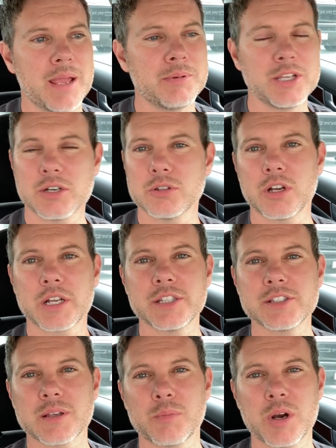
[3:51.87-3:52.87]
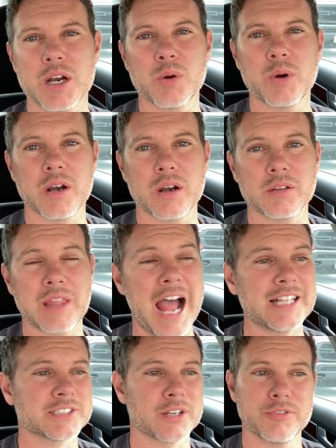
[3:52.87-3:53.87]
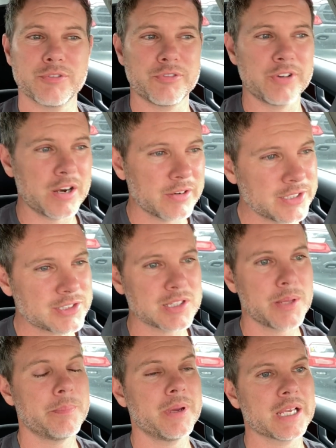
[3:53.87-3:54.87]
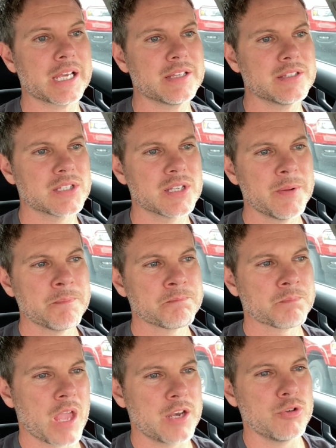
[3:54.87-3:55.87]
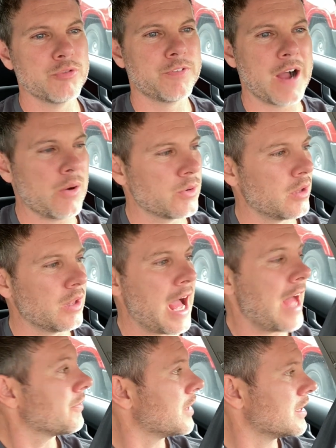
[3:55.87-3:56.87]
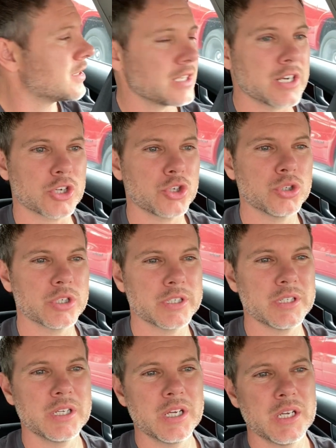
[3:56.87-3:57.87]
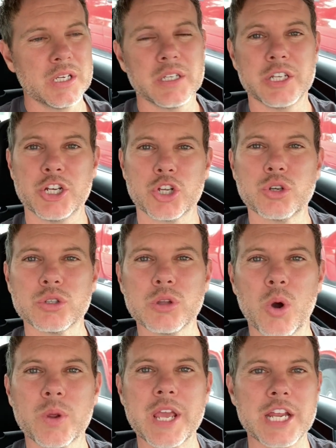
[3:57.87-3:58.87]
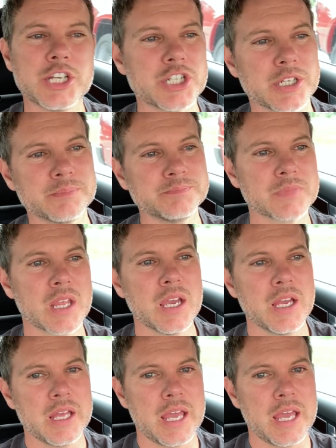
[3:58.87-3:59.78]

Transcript: you're looking somewhere where lots are very slim pickings and you found a lot that's in a good location,